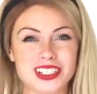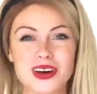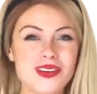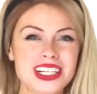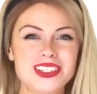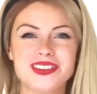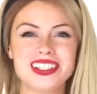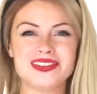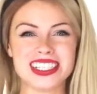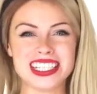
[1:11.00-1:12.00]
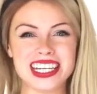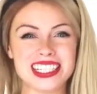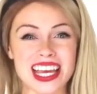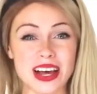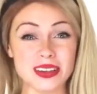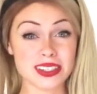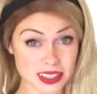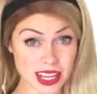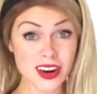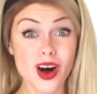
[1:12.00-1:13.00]
show interest with
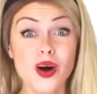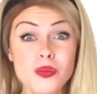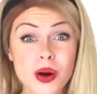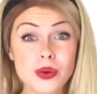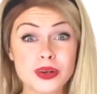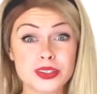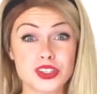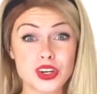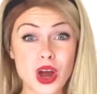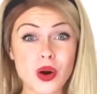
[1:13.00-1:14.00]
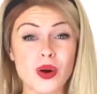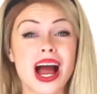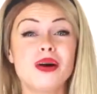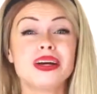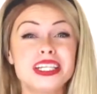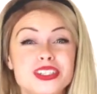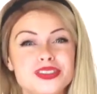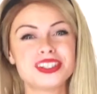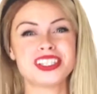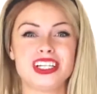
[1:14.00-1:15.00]
details. Let homeowners know how
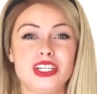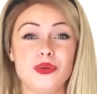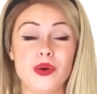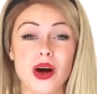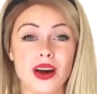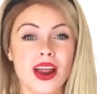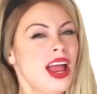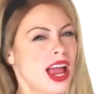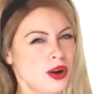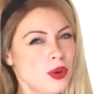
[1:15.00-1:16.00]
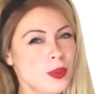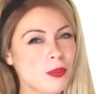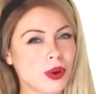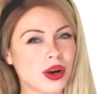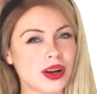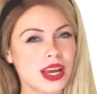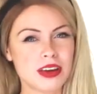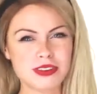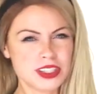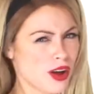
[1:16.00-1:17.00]
interested you are. And remember,
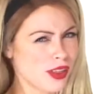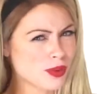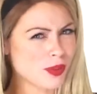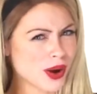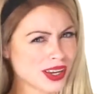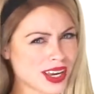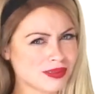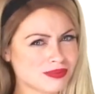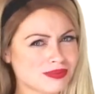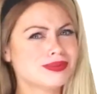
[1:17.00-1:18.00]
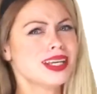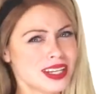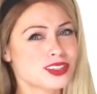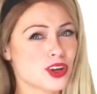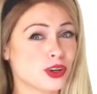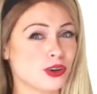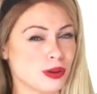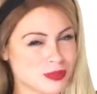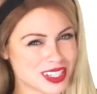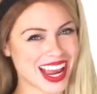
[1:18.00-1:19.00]
if it's on the market, then it's on
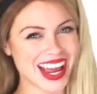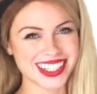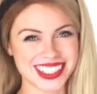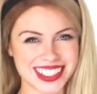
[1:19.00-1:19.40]
CribScan.